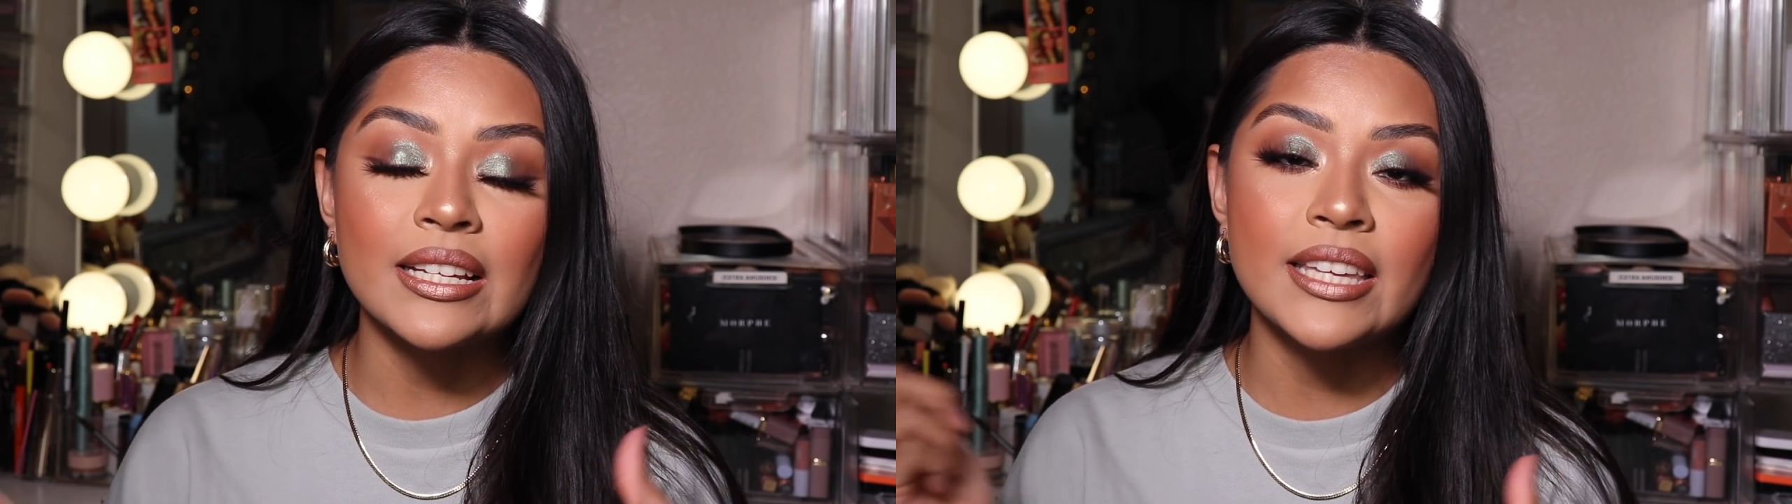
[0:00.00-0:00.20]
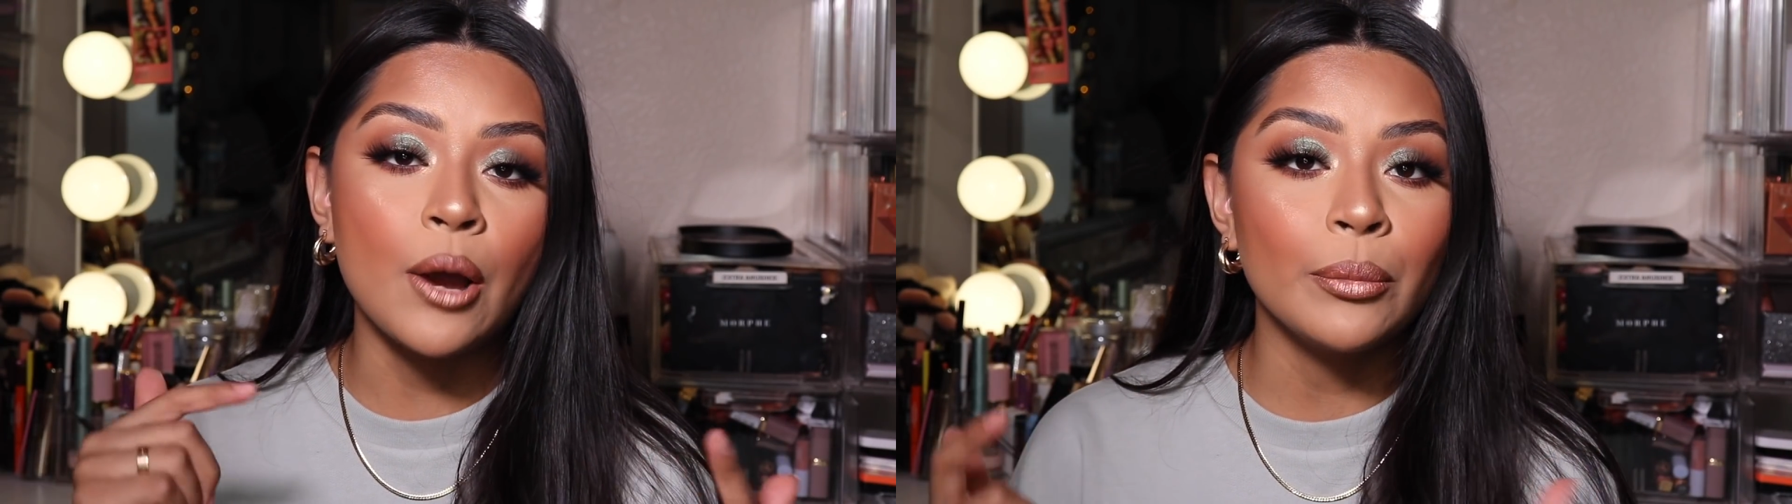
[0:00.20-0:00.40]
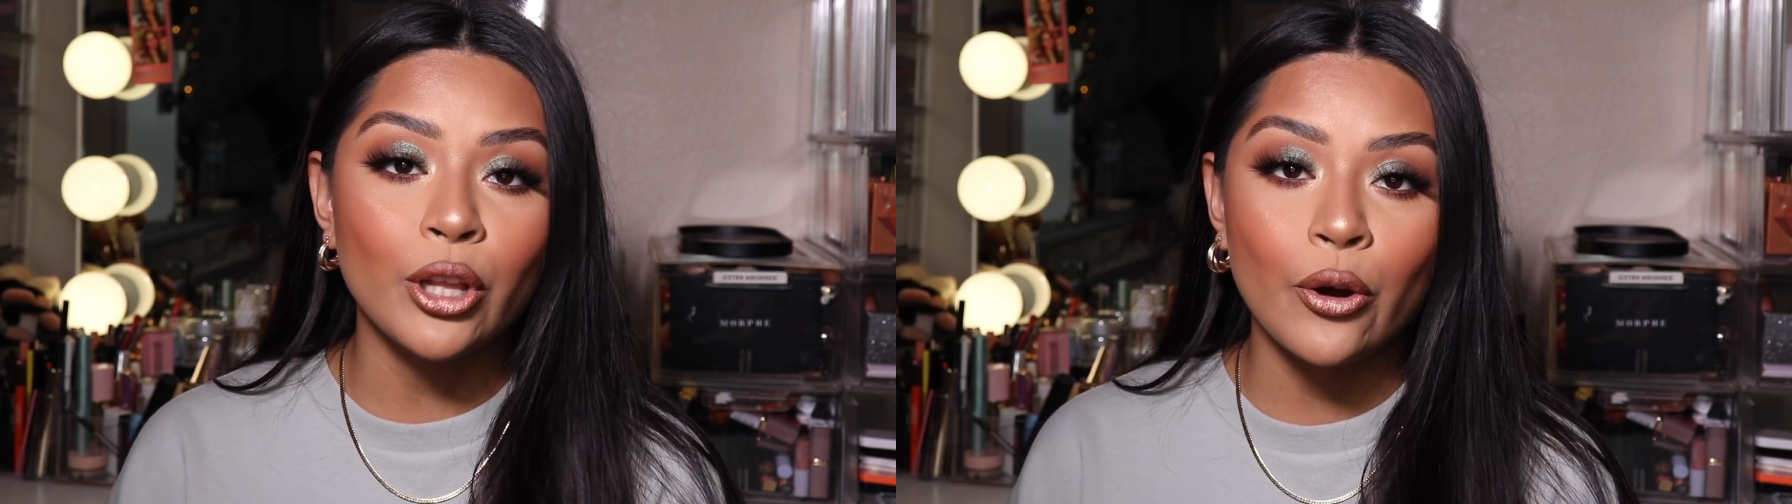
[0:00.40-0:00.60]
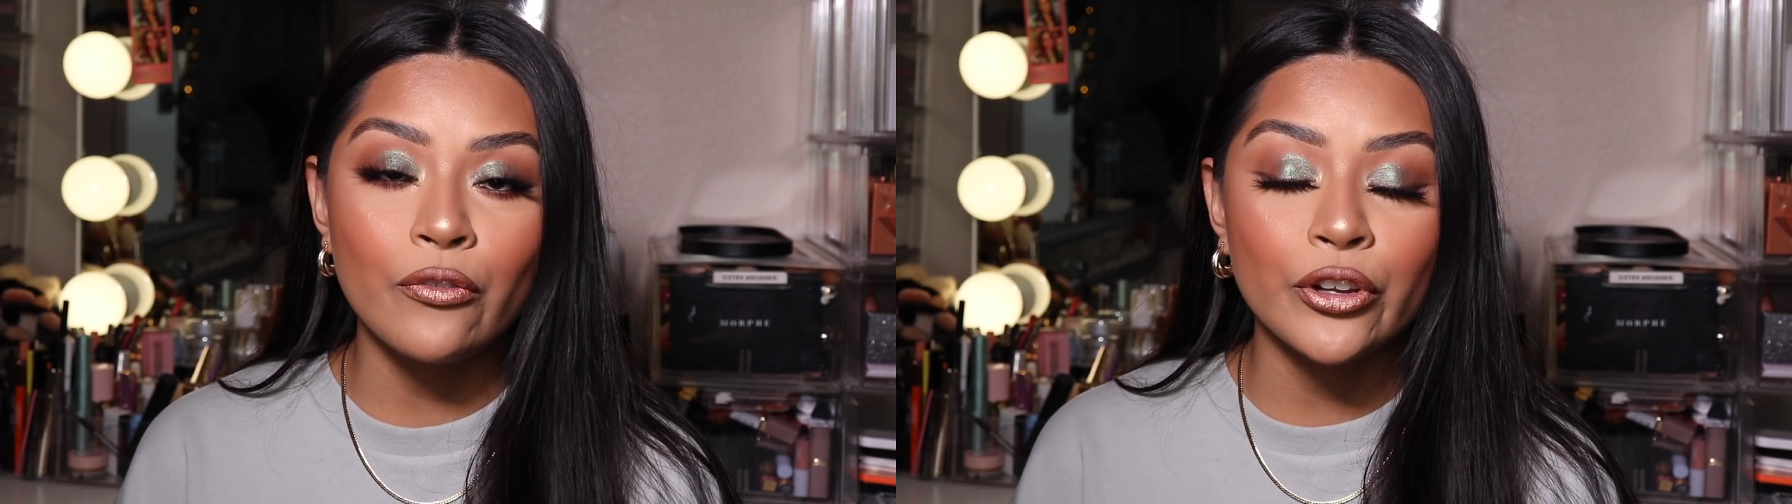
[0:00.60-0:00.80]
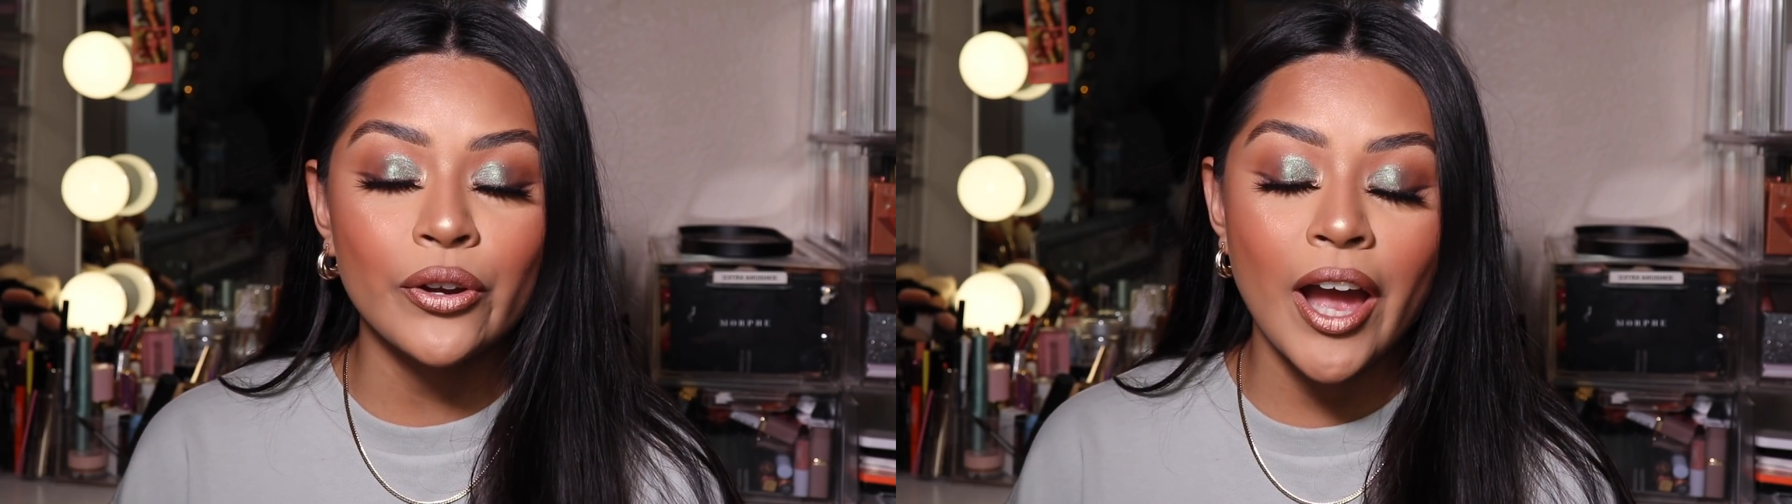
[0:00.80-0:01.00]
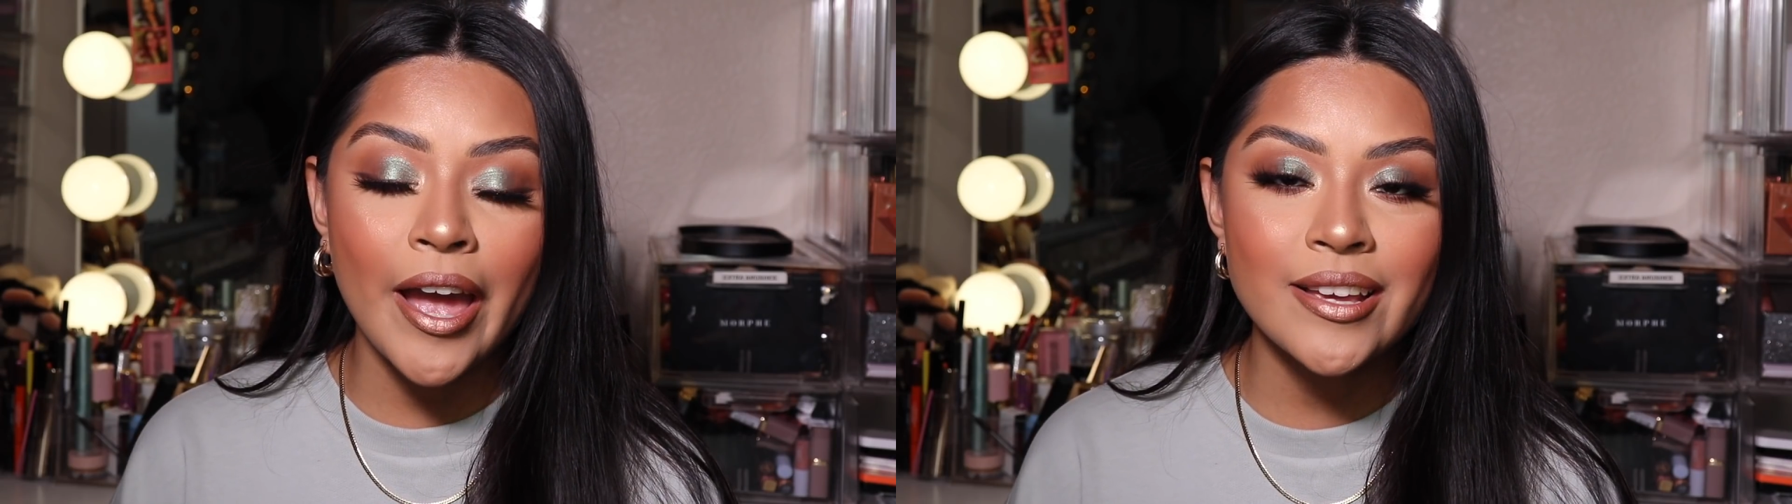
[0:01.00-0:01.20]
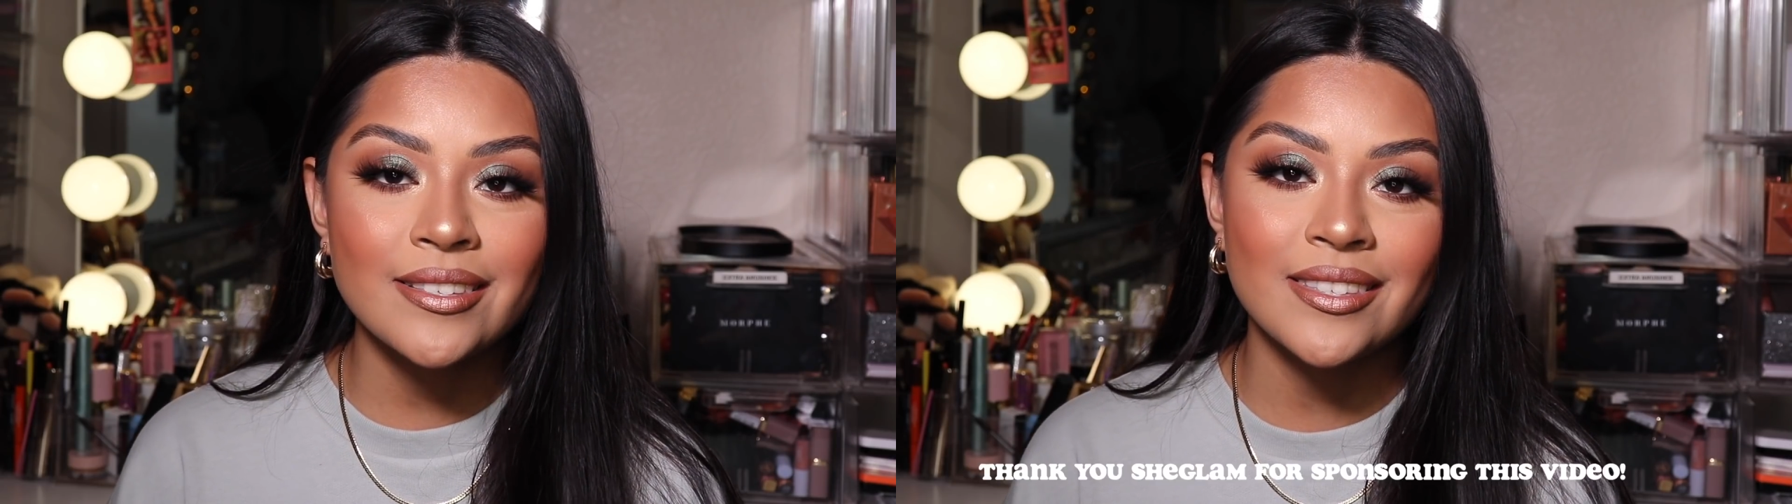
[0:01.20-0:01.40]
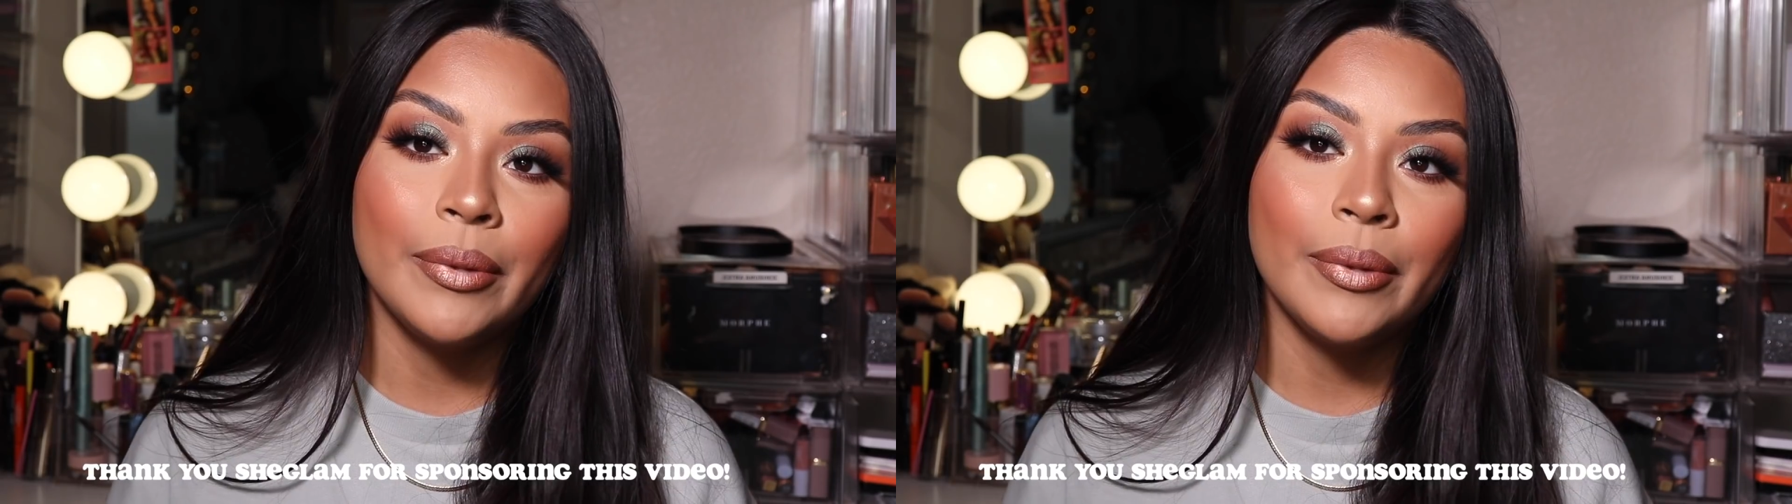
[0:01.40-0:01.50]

down below for you guys.